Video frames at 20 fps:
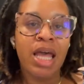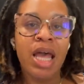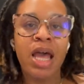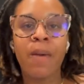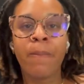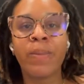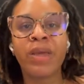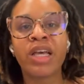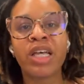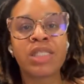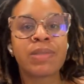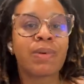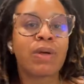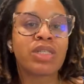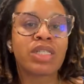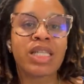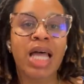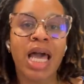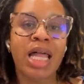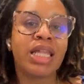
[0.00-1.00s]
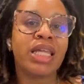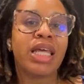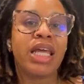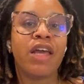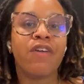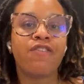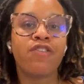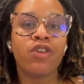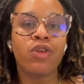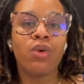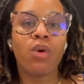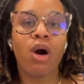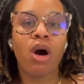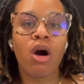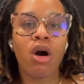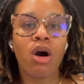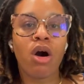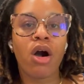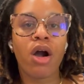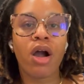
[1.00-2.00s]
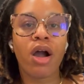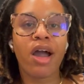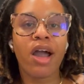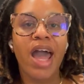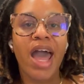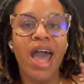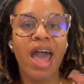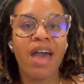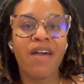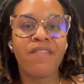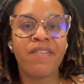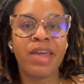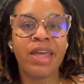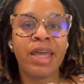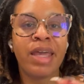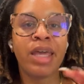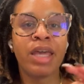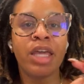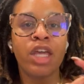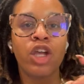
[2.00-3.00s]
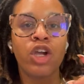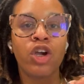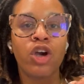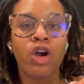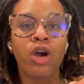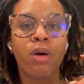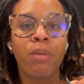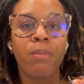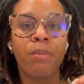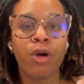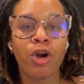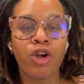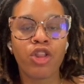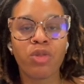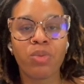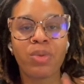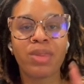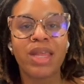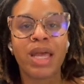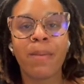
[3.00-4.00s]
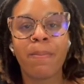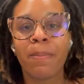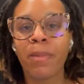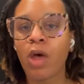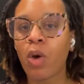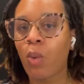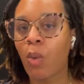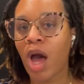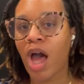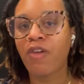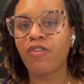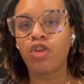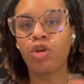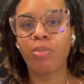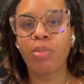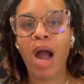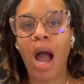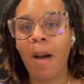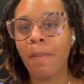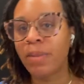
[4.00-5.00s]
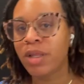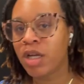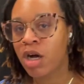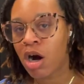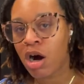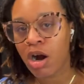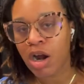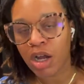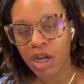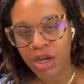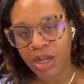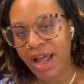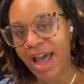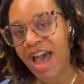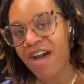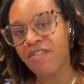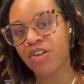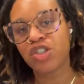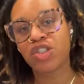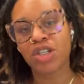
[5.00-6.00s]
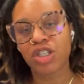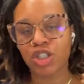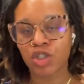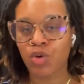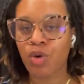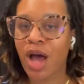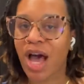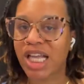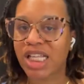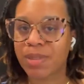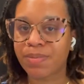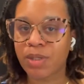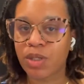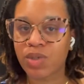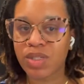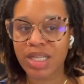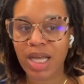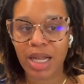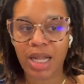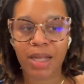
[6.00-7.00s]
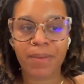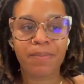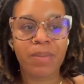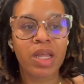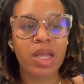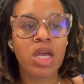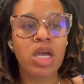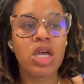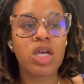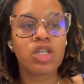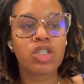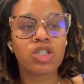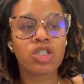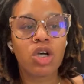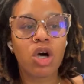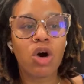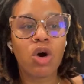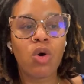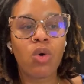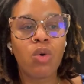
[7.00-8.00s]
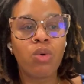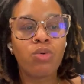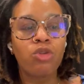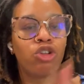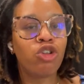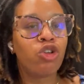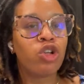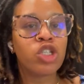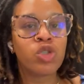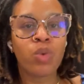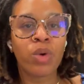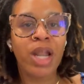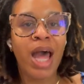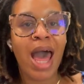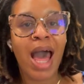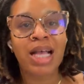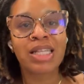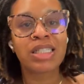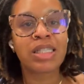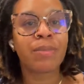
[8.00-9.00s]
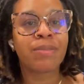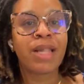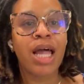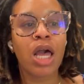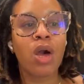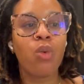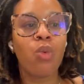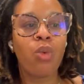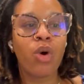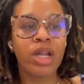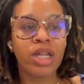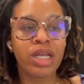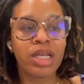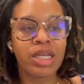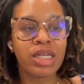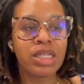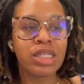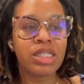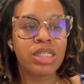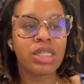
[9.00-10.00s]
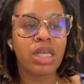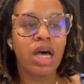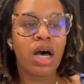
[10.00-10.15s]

because most likely if you are having your birth with a midwife, you probably aren't going to have a traditional hospital setting. So you just want to ask them like, what is